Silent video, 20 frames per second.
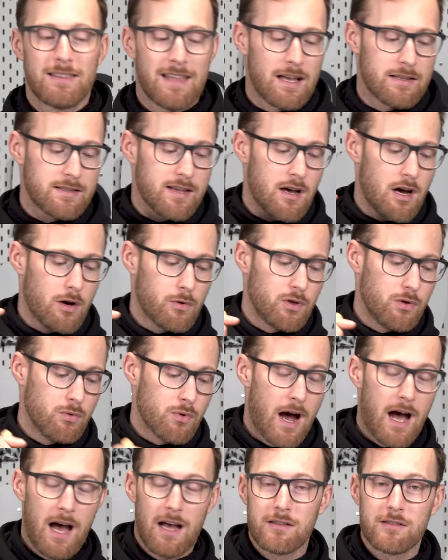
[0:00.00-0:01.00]
That's how
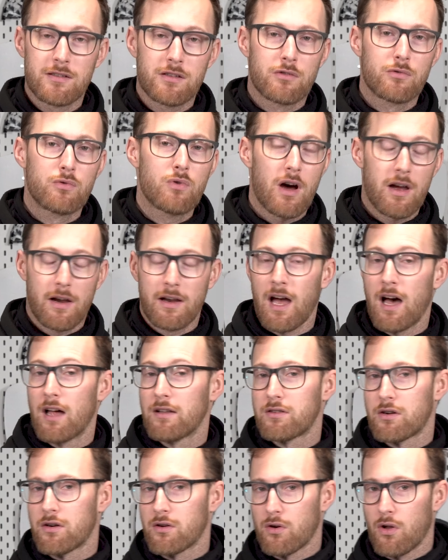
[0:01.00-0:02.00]
you unscrew a
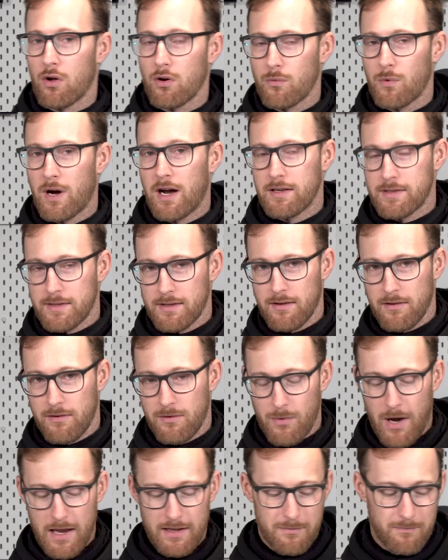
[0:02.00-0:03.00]
counterclockwise
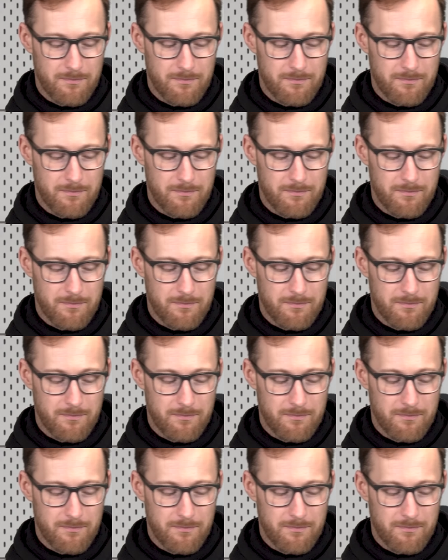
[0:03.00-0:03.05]
thread.